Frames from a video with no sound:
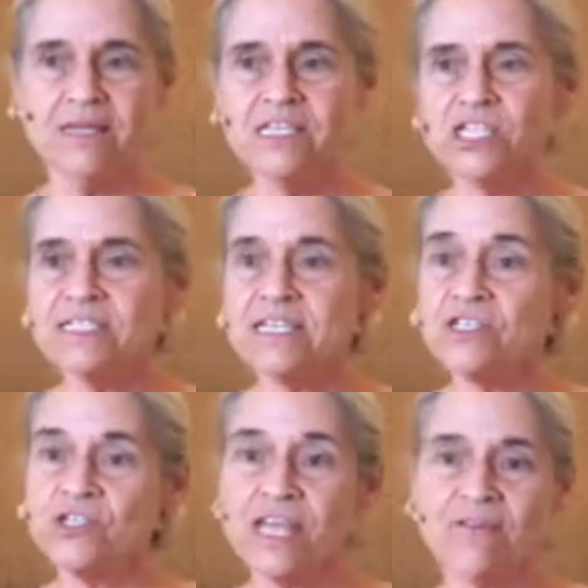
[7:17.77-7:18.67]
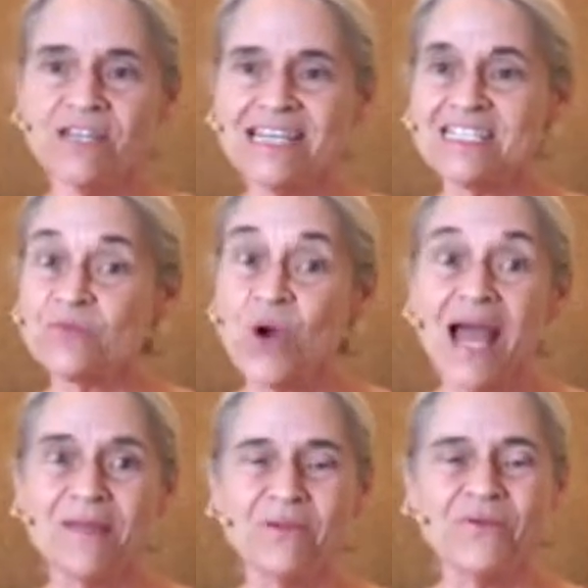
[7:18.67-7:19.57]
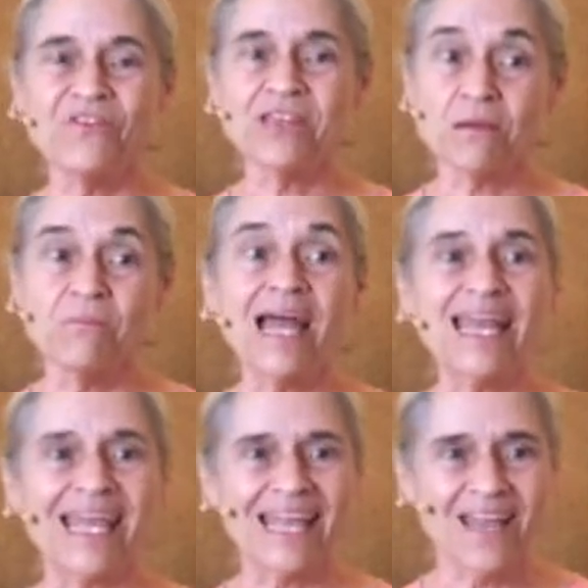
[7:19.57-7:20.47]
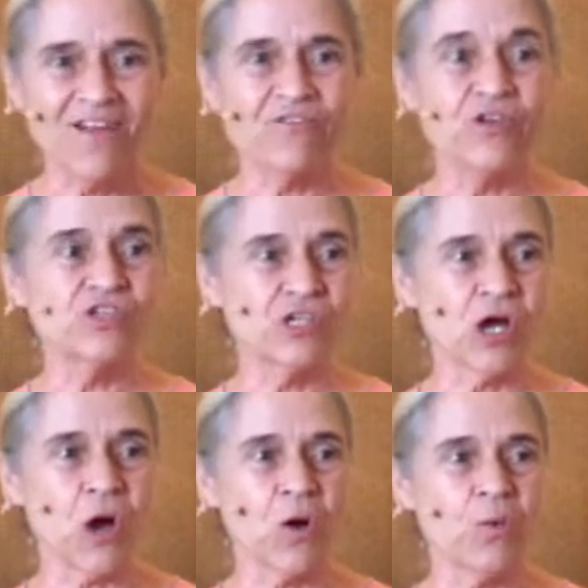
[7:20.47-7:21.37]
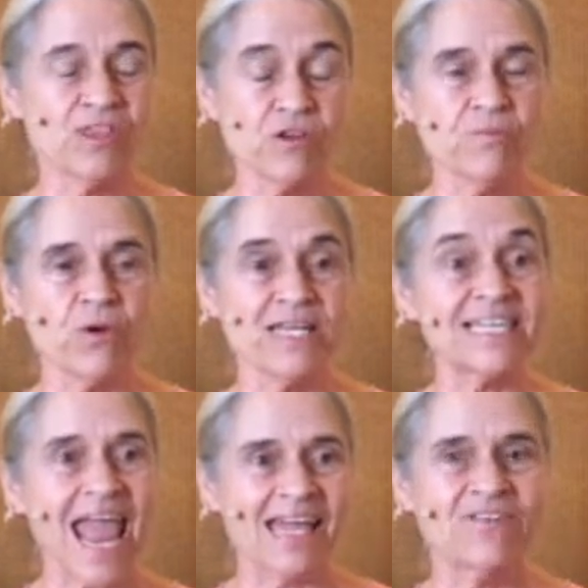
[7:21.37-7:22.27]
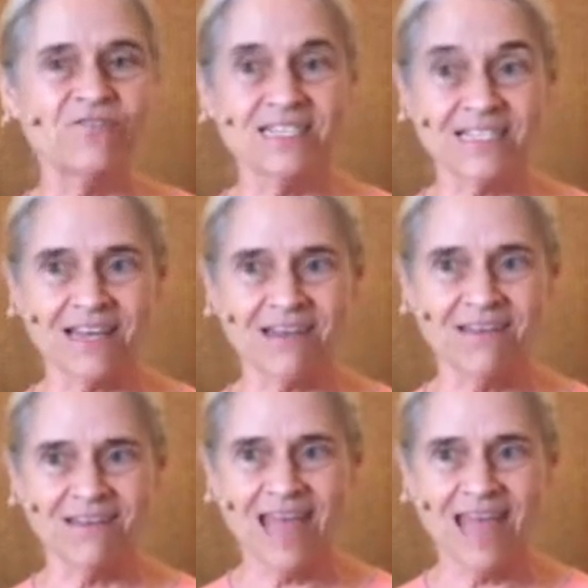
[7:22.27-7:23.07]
She says, You'll never guess what, but we've got the money for you to go with your boys and the visa